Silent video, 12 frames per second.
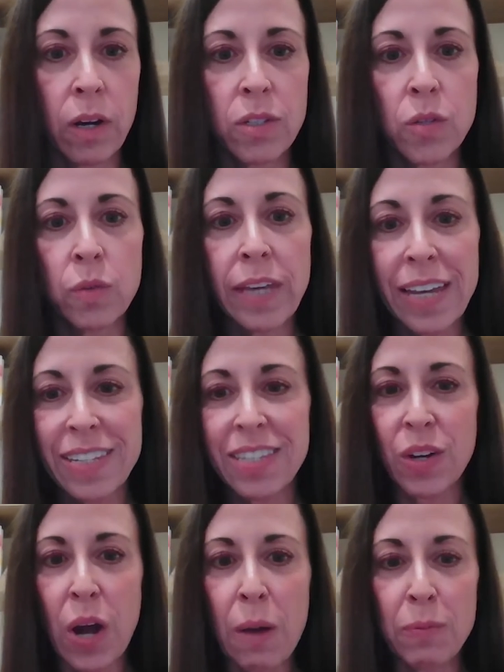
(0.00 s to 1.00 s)
So yes,
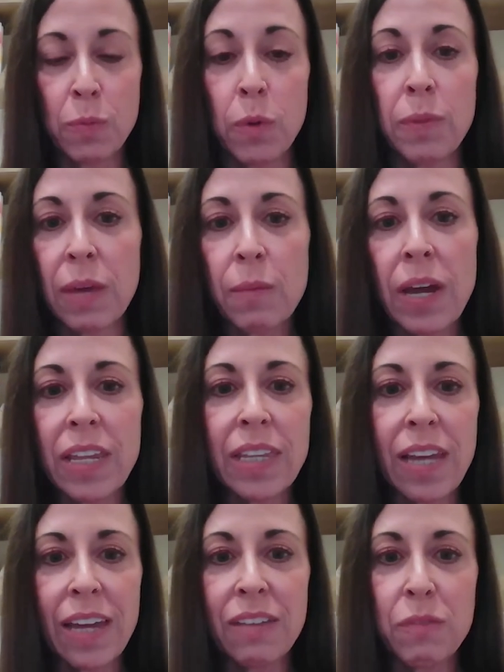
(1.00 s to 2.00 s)
they're optimal, but they might
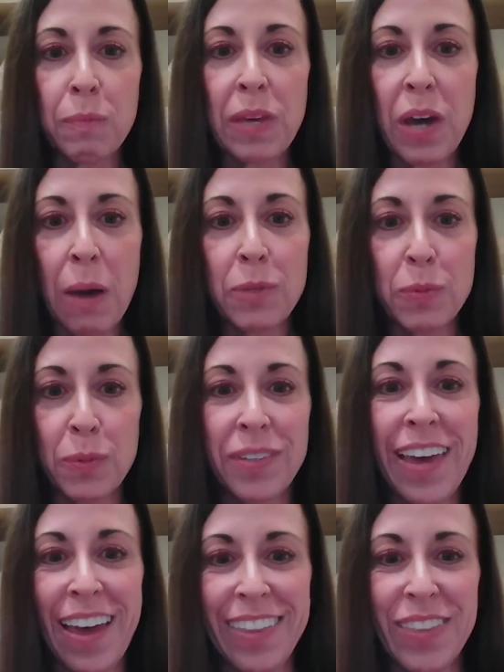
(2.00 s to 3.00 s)
not even be optimal yet.